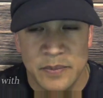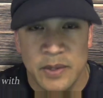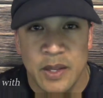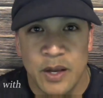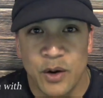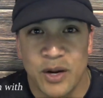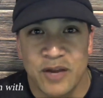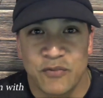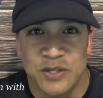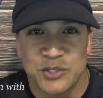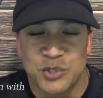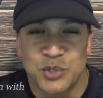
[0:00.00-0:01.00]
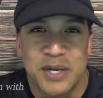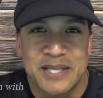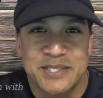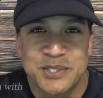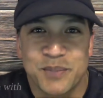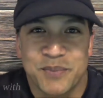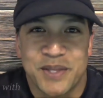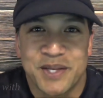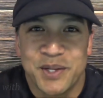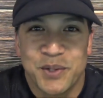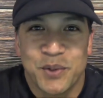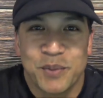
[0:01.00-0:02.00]
Alright friends, we're trying something
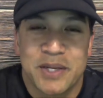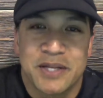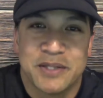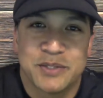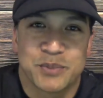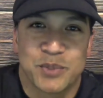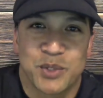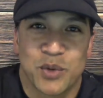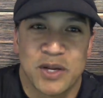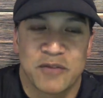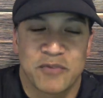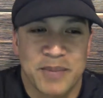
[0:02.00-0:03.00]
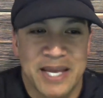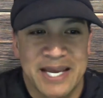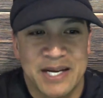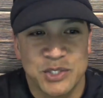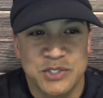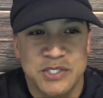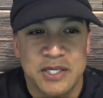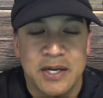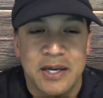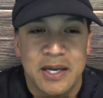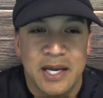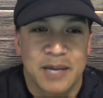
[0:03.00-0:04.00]
new. I'm going to do some recording from the house.
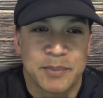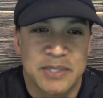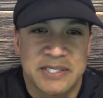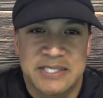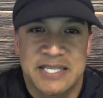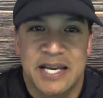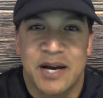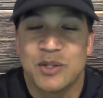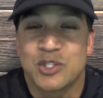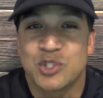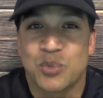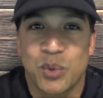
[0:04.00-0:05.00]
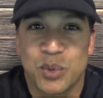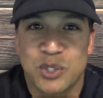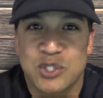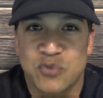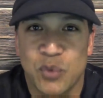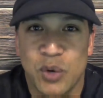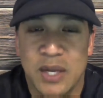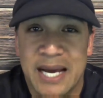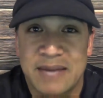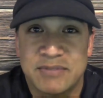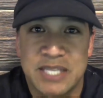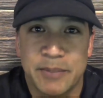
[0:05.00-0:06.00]
I'm going to see how this works for
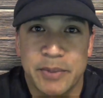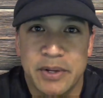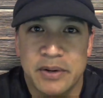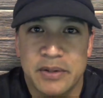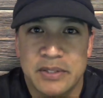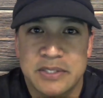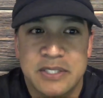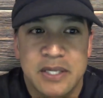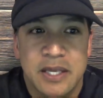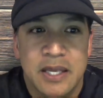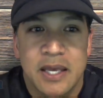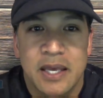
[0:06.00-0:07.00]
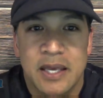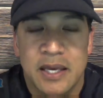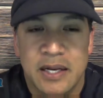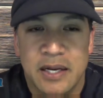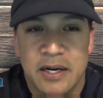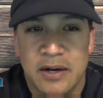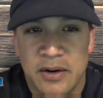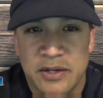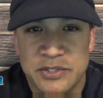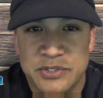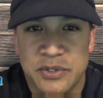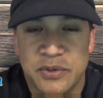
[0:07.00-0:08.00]
live seminars and
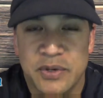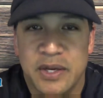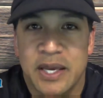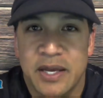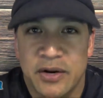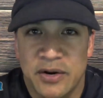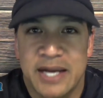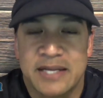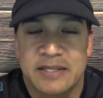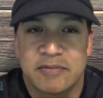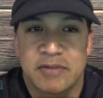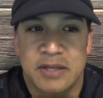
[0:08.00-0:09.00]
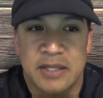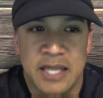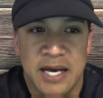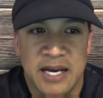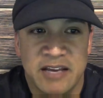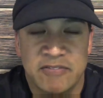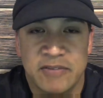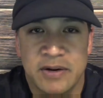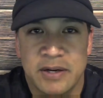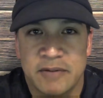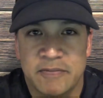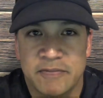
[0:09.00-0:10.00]
also interactive live
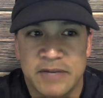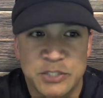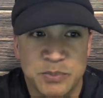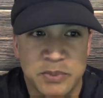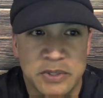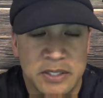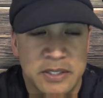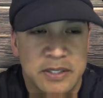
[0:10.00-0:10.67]
Facebook.